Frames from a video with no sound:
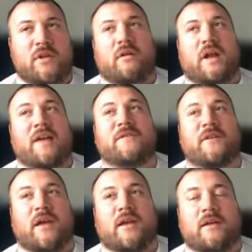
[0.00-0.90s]
I
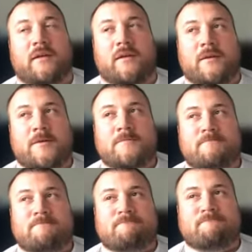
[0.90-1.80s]
feel like
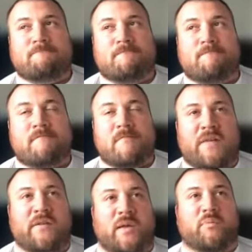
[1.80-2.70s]

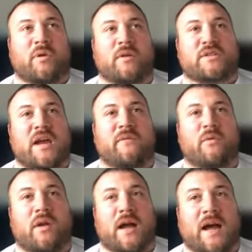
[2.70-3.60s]
pretty much
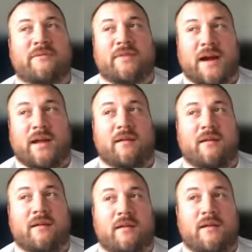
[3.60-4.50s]
everyone I've
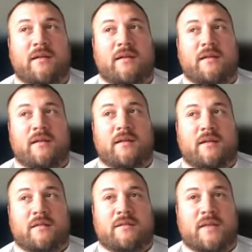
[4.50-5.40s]
hired
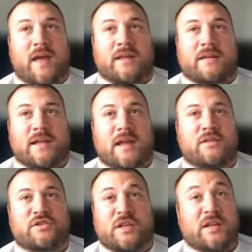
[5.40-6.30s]
to that extent,
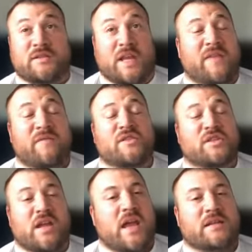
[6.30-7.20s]
even
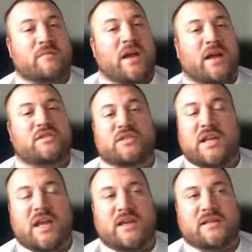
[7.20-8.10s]
GAs, I'm talking
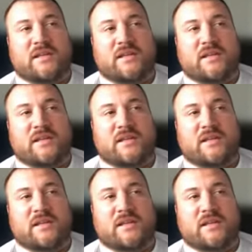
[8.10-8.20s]
GAs,